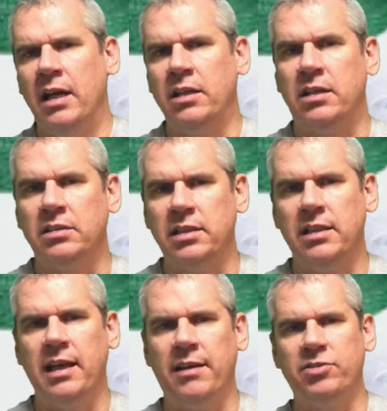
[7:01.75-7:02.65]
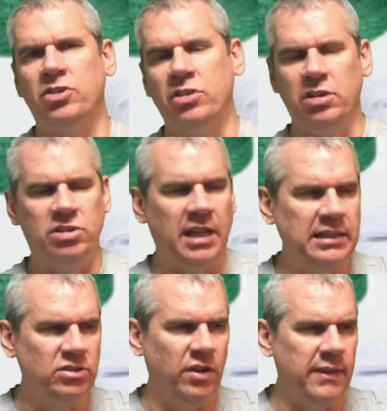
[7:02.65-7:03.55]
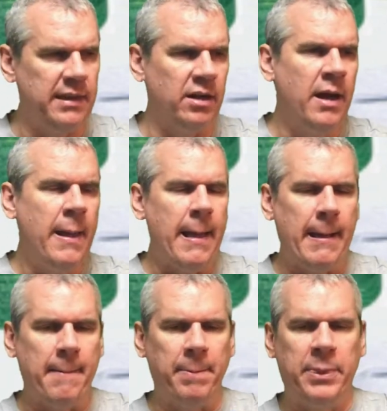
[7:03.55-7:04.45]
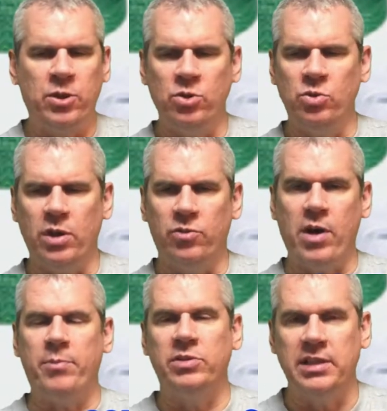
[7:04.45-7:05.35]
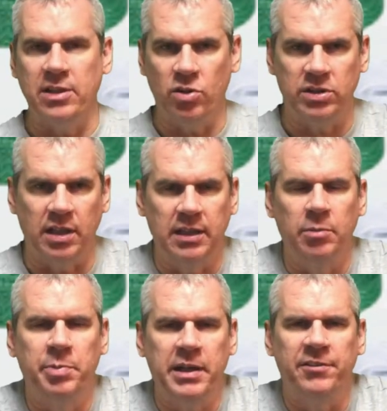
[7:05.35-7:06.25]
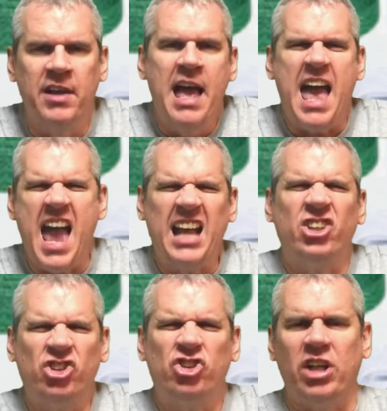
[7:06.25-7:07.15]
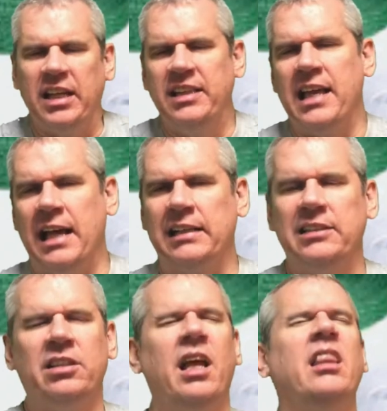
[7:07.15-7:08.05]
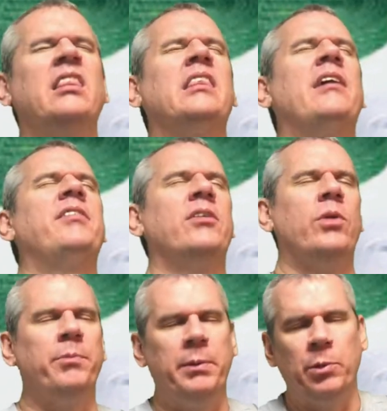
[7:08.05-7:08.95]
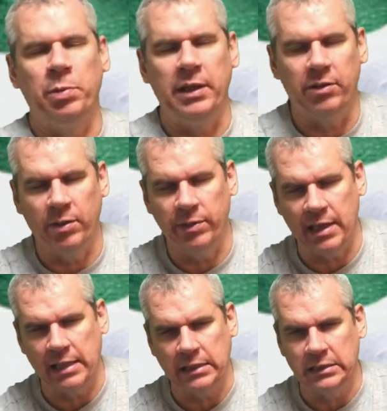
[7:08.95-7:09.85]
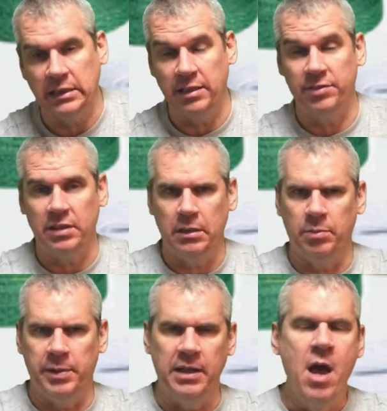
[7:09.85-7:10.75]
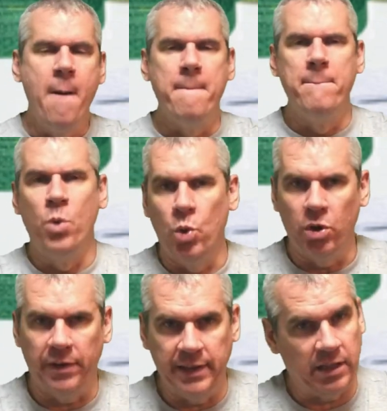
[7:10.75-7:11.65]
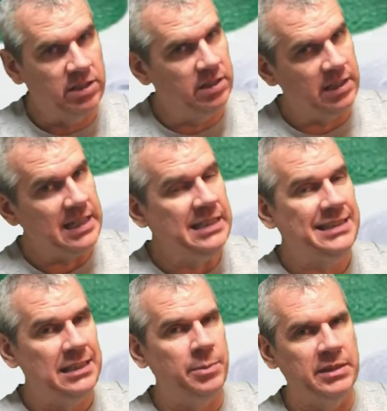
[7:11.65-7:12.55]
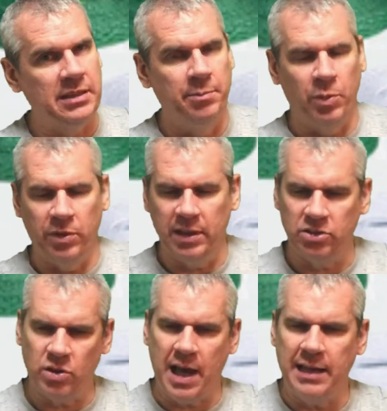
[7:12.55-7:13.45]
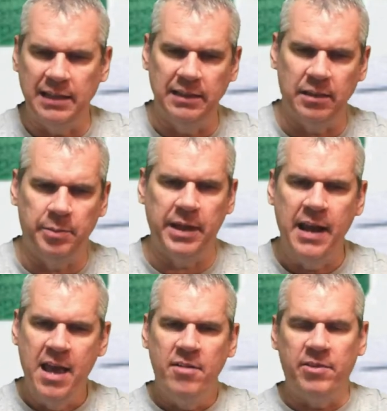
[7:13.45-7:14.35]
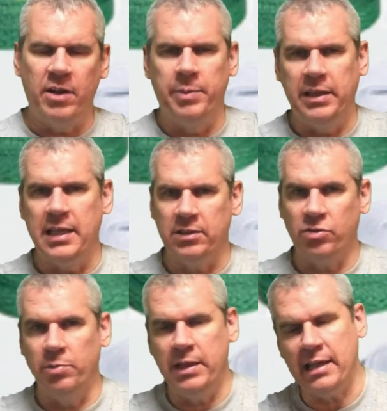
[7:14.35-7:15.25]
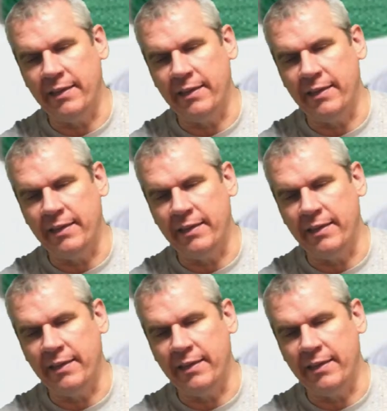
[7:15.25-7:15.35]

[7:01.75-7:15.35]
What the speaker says: And you can see they have certain designs on there to represent, you know, there's a little bit of extra in the aglets. And I love it when people play around with the aglets and give us a little bit more on there, because it's easy to be simple there. So adding a little bit, very big yes for me.